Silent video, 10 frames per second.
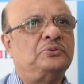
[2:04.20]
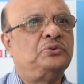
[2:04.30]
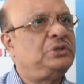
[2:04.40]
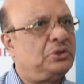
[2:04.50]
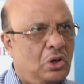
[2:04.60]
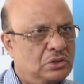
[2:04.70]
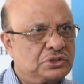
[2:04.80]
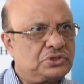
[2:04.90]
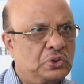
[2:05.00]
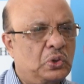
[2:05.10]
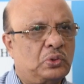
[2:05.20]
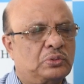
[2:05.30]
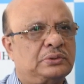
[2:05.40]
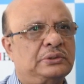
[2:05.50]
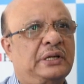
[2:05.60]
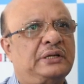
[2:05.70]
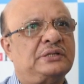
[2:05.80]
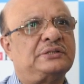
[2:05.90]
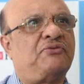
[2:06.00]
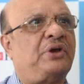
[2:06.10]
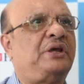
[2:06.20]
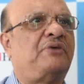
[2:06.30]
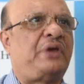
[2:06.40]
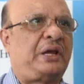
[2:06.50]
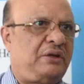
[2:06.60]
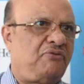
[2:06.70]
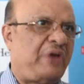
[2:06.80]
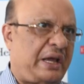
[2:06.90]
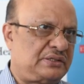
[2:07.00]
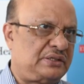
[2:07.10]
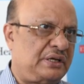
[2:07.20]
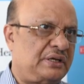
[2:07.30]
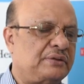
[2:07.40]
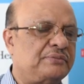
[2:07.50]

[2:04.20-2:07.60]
we the doctors know that it's a very effective vaccine.